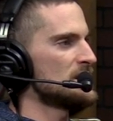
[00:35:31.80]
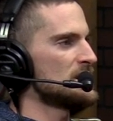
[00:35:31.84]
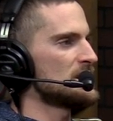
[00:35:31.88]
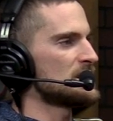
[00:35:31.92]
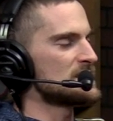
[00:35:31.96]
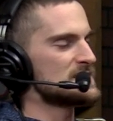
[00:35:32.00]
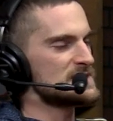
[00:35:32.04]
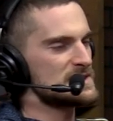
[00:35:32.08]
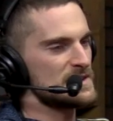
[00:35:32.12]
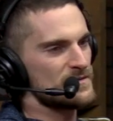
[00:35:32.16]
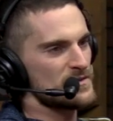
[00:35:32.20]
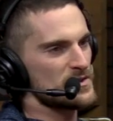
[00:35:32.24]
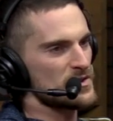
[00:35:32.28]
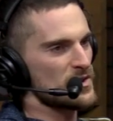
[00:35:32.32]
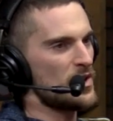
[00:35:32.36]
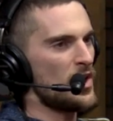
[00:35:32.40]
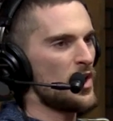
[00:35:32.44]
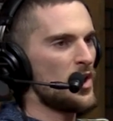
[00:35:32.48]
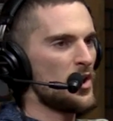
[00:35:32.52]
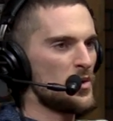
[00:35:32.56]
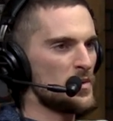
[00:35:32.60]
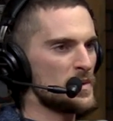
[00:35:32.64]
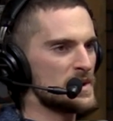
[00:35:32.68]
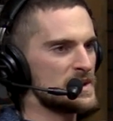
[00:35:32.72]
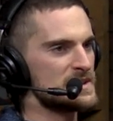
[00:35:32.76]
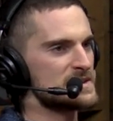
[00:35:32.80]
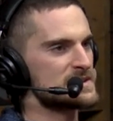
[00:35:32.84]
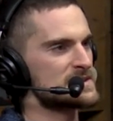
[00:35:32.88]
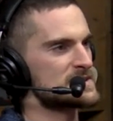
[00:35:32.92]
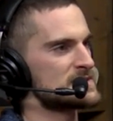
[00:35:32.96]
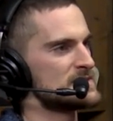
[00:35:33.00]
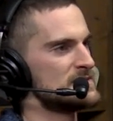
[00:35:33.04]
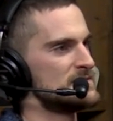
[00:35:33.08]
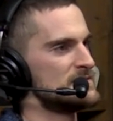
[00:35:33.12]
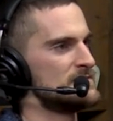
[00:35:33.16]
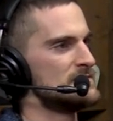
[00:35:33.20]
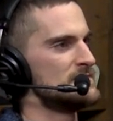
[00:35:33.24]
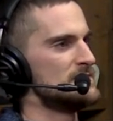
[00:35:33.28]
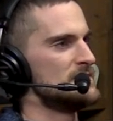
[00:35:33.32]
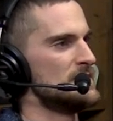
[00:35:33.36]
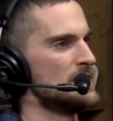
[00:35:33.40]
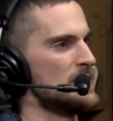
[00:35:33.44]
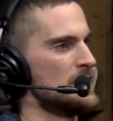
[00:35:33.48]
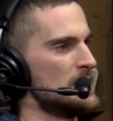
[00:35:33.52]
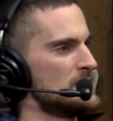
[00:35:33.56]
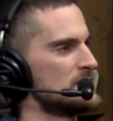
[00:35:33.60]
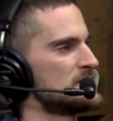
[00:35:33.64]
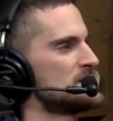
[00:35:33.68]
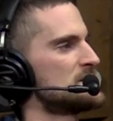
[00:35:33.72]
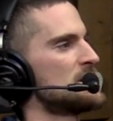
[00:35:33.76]
Because if you're always
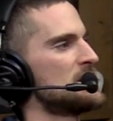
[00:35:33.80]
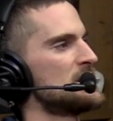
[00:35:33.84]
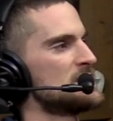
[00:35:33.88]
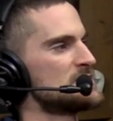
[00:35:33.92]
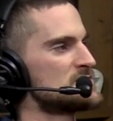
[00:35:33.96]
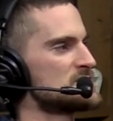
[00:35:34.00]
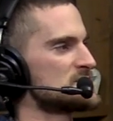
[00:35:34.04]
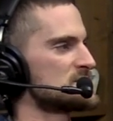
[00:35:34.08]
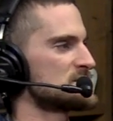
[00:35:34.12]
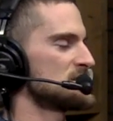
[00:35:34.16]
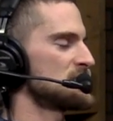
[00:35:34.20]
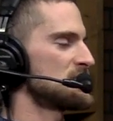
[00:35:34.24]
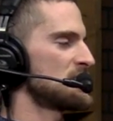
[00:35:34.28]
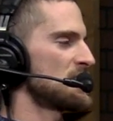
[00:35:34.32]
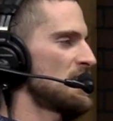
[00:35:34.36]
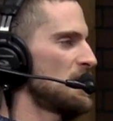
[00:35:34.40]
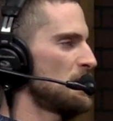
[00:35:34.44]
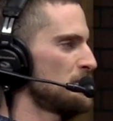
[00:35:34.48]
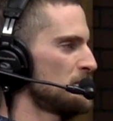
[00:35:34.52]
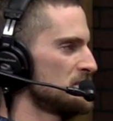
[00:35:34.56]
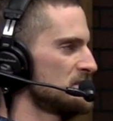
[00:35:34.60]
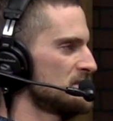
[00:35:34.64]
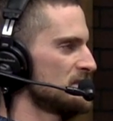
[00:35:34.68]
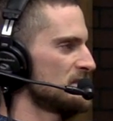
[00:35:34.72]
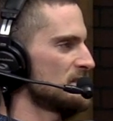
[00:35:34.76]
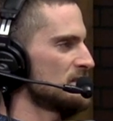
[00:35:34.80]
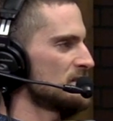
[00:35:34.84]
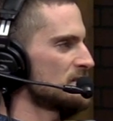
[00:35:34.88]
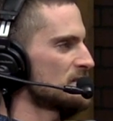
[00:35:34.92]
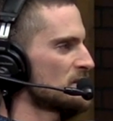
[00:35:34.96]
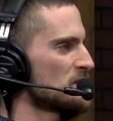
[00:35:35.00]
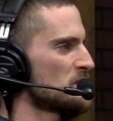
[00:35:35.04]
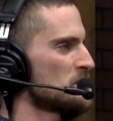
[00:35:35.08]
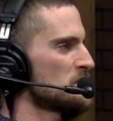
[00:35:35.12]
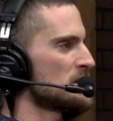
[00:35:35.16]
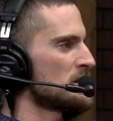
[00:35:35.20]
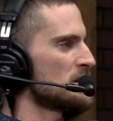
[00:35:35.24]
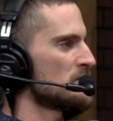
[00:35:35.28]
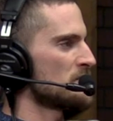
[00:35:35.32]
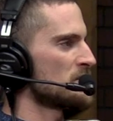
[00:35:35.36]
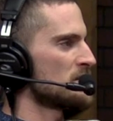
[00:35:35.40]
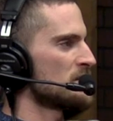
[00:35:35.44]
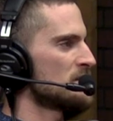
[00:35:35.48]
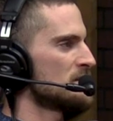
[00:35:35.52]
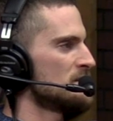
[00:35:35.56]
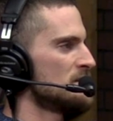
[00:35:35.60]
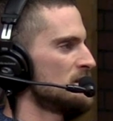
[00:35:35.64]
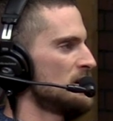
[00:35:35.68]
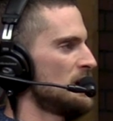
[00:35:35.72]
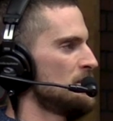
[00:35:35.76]
unconsciously competent or
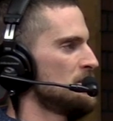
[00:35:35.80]
whatever,